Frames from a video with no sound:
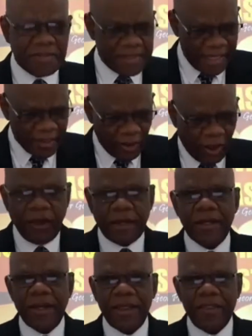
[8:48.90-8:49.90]
take
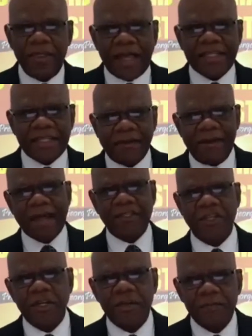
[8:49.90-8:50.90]
on that
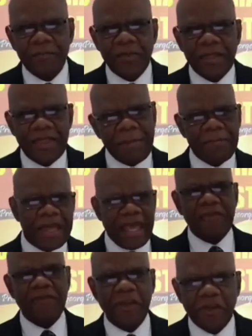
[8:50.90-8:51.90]
character, that
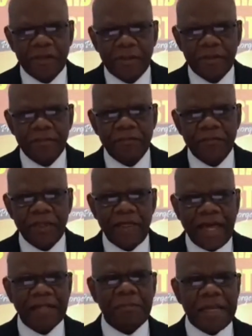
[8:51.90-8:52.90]
behavior,
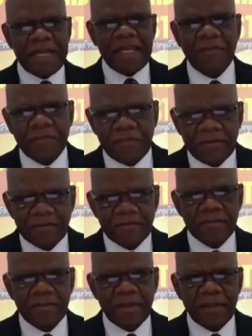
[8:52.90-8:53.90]
that belief,
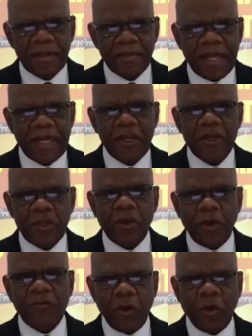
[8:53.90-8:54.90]
then,
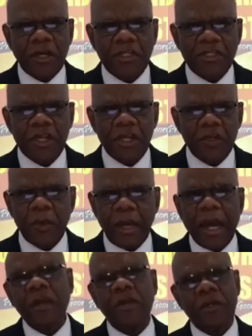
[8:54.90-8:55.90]
of course,
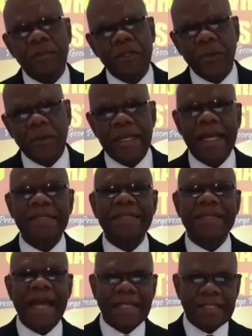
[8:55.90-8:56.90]
you are going to be doing
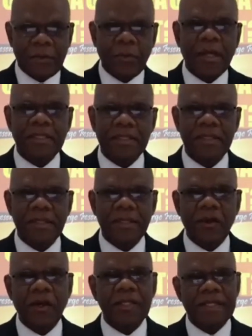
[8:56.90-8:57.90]
exactly what
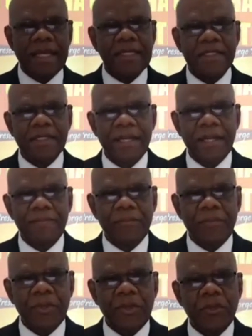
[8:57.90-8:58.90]
God says
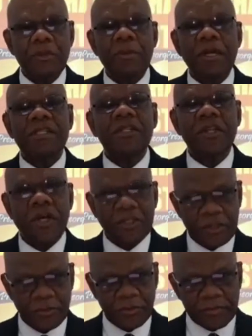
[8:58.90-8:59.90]
you must
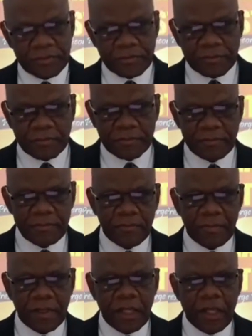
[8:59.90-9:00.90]
not do.
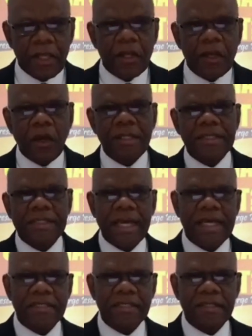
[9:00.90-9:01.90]
God
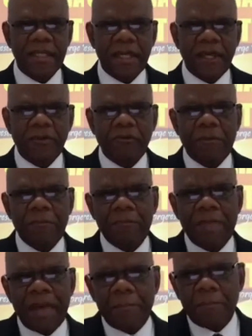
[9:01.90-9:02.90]
says,
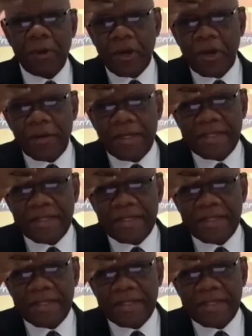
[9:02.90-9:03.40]
remember